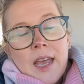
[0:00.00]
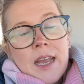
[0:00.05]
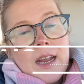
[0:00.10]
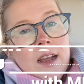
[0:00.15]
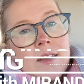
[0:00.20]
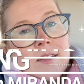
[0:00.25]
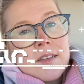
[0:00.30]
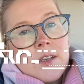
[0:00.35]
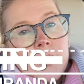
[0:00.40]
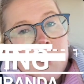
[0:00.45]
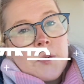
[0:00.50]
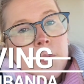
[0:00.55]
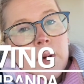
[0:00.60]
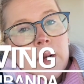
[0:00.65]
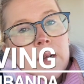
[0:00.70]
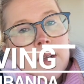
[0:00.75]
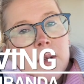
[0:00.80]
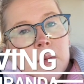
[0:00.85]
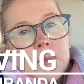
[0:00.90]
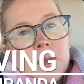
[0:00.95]
Hey guys,
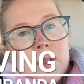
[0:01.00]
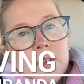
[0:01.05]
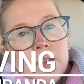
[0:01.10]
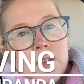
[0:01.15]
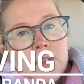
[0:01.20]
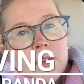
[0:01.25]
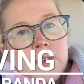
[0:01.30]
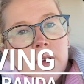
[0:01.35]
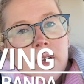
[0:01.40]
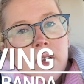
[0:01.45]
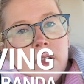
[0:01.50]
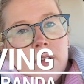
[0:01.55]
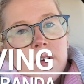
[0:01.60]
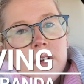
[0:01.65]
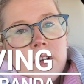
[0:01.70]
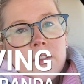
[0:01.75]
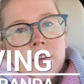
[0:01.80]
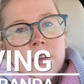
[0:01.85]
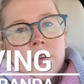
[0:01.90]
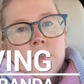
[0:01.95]
welcome to another
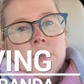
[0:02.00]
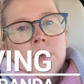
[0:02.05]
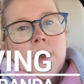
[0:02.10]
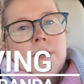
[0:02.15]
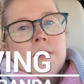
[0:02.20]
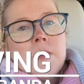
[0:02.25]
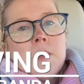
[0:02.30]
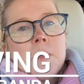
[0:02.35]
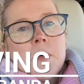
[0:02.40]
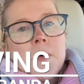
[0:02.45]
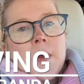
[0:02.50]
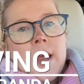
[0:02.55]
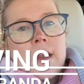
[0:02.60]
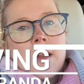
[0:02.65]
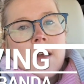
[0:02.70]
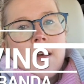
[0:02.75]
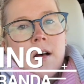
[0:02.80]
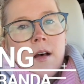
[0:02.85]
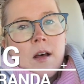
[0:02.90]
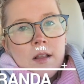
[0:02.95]
edition of Driving with
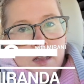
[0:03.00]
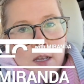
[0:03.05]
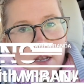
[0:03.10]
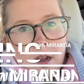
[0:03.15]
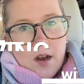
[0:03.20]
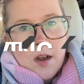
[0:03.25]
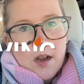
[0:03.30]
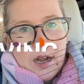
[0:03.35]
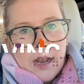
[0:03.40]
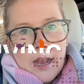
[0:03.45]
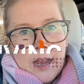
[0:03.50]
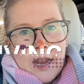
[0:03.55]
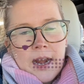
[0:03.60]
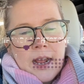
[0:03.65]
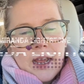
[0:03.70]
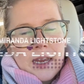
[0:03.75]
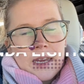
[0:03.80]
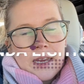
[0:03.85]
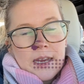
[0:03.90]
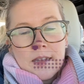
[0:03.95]
Miranda on the Car
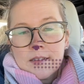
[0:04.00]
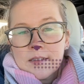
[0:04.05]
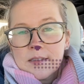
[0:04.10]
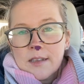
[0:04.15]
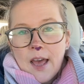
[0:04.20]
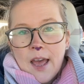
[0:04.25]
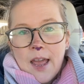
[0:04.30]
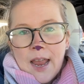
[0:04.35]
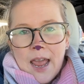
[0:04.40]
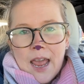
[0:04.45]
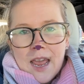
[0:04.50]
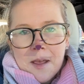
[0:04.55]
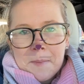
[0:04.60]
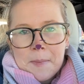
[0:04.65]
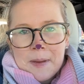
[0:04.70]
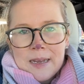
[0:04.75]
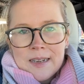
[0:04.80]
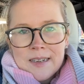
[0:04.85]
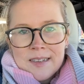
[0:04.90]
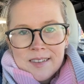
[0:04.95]
Guide. Yes, I
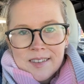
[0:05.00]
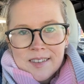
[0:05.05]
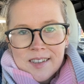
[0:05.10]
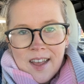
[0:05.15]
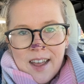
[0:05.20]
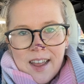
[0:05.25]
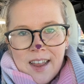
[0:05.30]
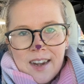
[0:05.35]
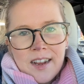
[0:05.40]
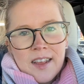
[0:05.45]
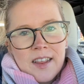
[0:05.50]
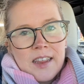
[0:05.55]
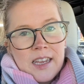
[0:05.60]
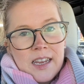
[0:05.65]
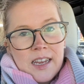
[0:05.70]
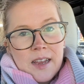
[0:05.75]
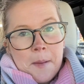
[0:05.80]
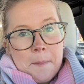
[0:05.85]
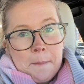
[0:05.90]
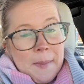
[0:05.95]
am inside
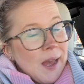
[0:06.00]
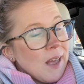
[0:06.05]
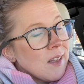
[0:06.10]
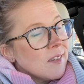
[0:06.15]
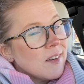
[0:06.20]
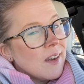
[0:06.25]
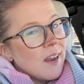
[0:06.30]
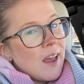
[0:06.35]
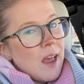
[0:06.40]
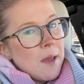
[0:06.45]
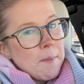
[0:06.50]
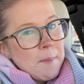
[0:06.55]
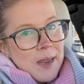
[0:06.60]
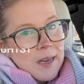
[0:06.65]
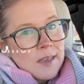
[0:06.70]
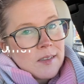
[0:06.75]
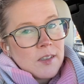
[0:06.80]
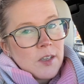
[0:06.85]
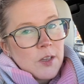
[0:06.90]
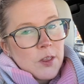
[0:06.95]
the Mazda
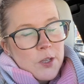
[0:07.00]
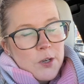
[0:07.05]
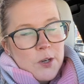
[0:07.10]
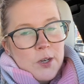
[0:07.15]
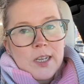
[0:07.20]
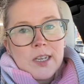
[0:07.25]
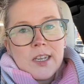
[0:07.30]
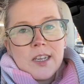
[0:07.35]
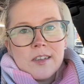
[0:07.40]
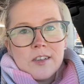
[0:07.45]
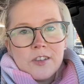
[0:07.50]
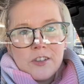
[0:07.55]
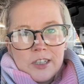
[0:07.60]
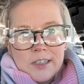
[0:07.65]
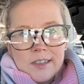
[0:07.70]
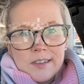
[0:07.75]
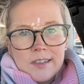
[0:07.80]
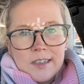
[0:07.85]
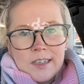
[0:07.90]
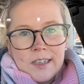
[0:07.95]
MX-30
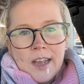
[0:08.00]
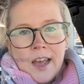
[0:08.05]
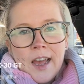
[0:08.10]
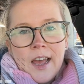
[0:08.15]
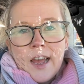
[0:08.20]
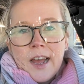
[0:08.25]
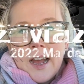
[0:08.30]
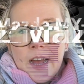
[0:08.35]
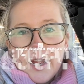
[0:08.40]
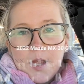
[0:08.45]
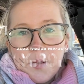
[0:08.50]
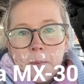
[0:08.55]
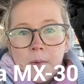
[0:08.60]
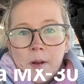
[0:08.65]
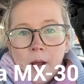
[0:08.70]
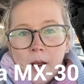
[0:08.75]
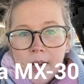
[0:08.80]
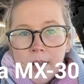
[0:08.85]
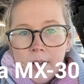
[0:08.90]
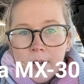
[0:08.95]
GT. I am
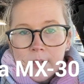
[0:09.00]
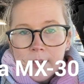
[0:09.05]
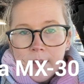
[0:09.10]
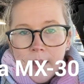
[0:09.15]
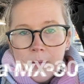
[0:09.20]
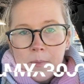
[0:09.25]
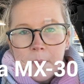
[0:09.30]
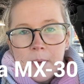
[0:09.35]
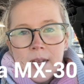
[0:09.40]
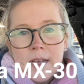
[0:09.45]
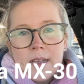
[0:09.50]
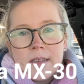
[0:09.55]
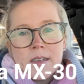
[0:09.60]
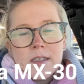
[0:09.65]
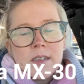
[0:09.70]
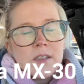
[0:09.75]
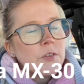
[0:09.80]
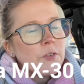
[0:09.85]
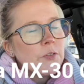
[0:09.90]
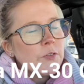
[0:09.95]
not outside because
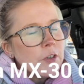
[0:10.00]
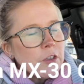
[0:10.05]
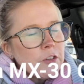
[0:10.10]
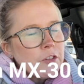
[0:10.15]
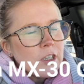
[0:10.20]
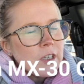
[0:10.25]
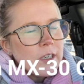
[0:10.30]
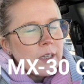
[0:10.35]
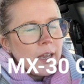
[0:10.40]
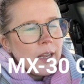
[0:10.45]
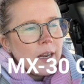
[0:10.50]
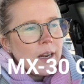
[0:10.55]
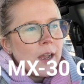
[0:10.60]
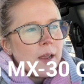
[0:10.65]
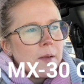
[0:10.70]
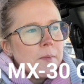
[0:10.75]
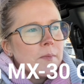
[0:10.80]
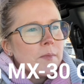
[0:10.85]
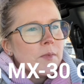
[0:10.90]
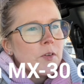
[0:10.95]
it is frigid and
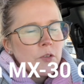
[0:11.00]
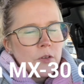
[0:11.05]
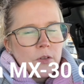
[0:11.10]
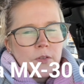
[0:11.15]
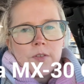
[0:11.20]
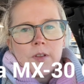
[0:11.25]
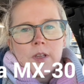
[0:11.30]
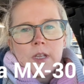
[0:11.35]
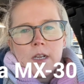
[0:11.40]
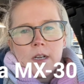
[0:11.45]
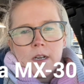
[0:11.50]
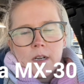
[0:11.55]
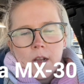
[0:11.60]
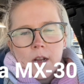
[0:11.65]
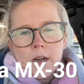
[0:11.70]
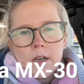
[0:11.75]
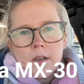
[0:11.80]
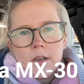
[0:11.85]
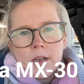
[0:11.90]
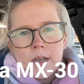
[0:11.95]
I'm truthfully
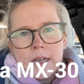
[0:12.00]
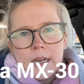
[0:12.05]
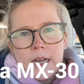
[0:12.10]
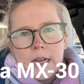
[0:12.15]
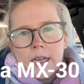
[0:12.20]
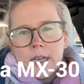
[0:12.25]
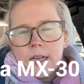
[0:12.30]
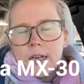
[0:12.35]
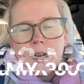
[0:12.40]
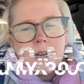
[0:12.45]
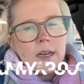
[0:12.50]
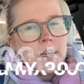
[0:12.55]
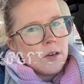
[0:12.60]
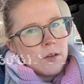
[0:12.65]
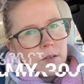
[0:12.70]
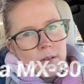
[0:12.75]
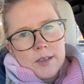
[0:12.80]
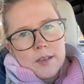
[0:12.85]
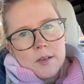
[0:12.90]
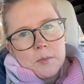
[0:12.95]
not a good Canadian and I
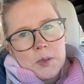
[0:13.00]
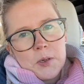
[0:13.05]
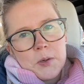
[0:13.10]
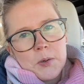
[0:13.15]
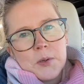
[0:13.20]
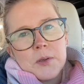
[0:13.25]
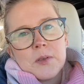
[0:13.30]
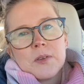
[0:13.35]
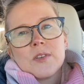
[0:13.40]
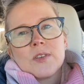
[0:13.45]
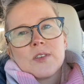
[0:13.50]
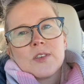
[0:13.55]
don't like to be cold.